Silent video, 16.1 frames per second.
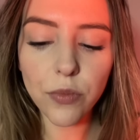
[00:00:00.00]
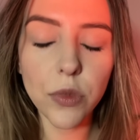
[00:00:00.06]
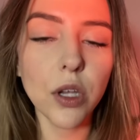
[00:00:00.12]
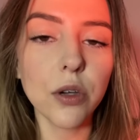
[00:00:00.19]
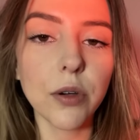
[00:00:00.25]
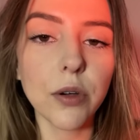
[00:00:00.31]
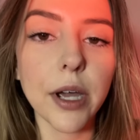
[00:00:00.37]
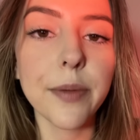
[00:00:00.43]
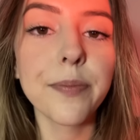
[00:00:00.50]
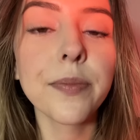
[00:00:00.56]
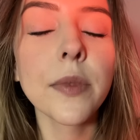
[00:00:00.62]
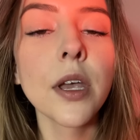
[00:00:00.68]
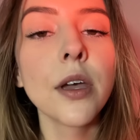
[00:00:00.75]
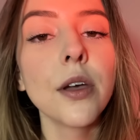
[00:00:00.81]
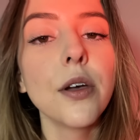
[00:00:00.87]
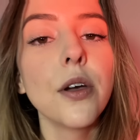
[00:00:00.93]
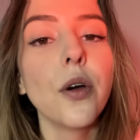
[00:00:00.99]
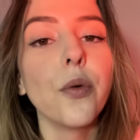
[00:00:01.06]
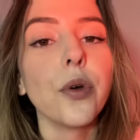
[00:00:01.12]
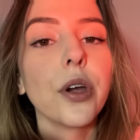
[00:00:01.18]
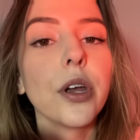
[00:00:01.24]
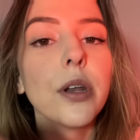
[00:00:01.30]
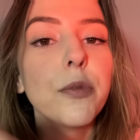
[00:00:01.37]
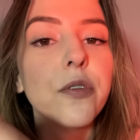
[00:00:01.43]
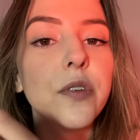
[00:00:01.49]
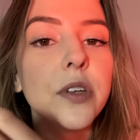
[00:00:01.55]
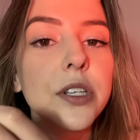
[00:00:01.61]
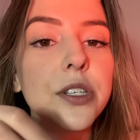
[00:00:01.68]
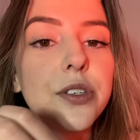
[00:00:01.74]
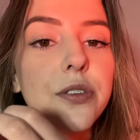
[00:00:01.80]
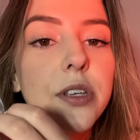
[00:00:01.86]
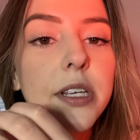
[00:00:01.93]
Okay, we're going to move
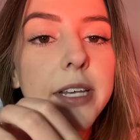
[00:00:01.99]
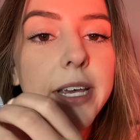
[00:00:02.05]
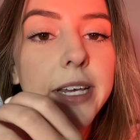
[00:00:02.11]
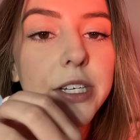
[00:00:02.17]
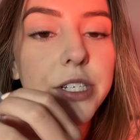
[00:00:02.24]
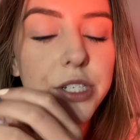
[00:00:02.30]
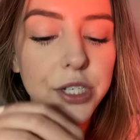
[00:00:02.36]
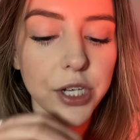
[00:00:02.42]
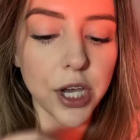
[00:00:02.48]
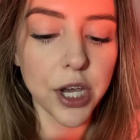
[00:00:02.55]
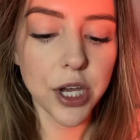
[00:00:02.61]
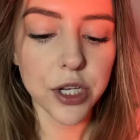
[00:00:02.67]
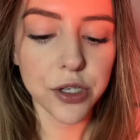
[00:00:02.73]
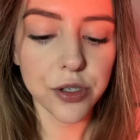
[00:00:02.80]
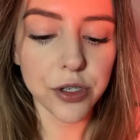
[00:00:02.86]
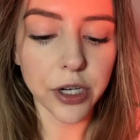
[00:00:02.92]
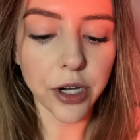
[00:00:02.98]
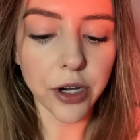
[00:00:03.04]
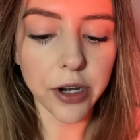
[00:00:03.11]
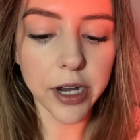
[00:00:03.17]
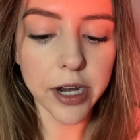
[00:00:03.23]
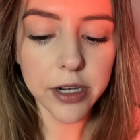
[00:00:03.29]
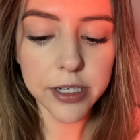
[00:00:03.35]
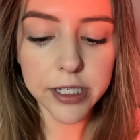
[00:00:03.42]
into the next trigger here.